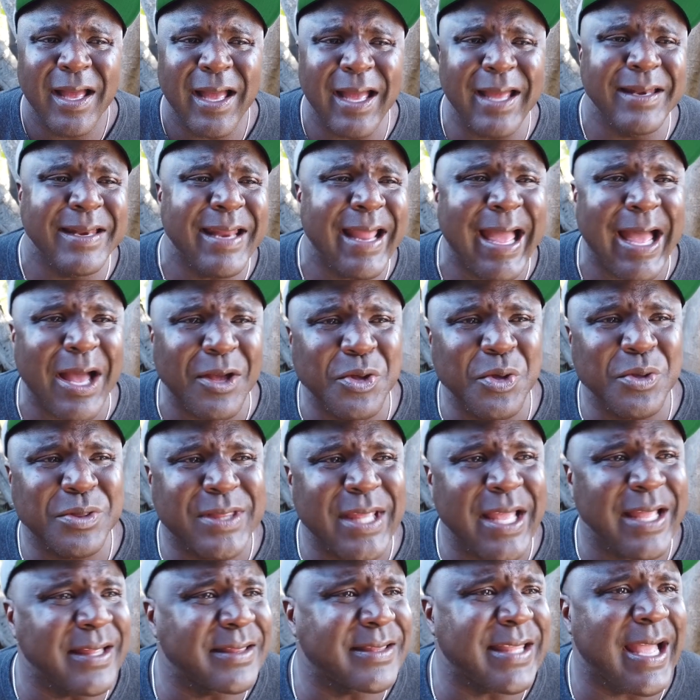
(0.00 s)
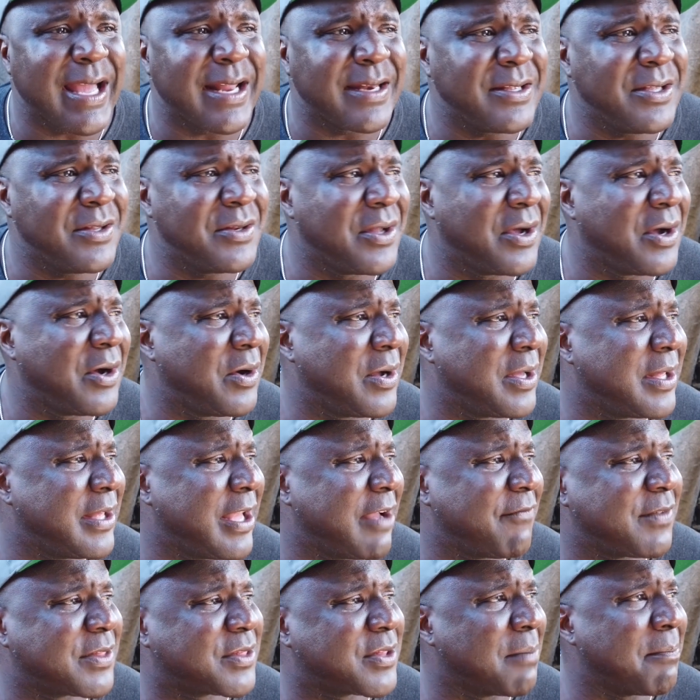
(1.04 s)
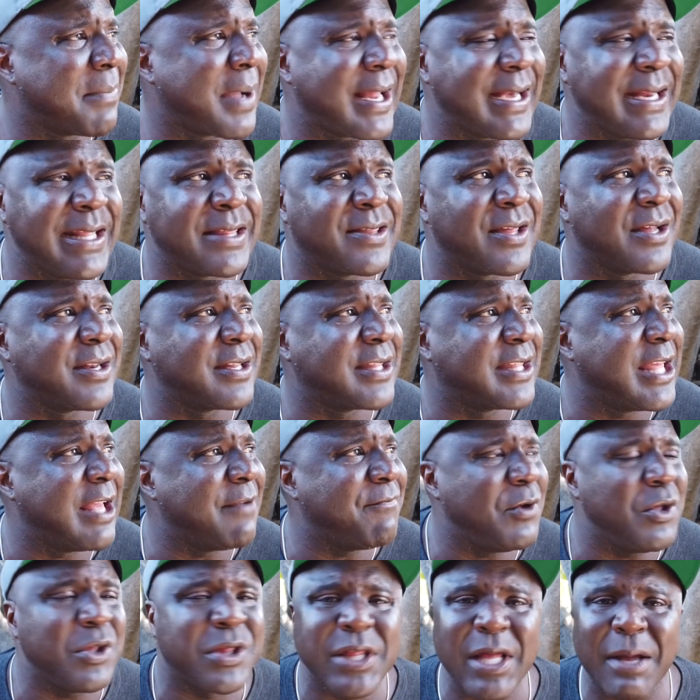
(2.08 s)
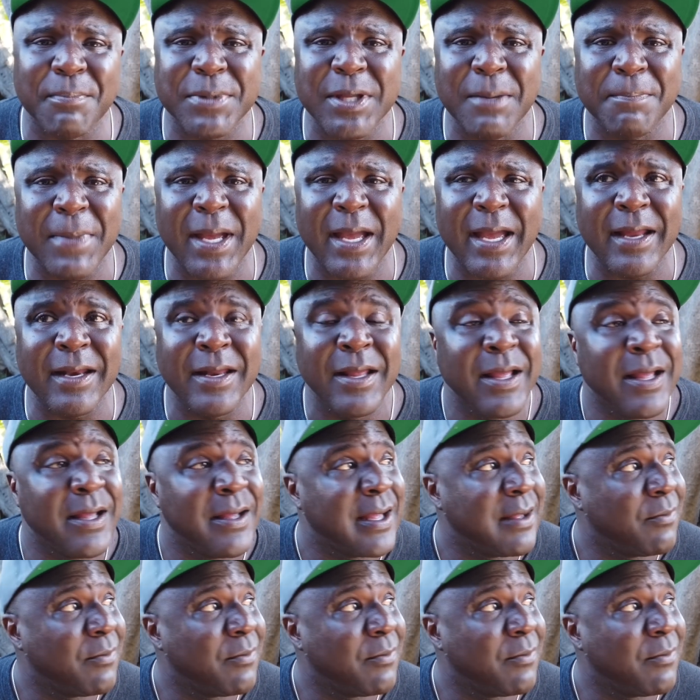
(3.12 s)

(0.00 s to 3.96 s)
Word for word: And now you think that, you know, somebody's going to give you something, man.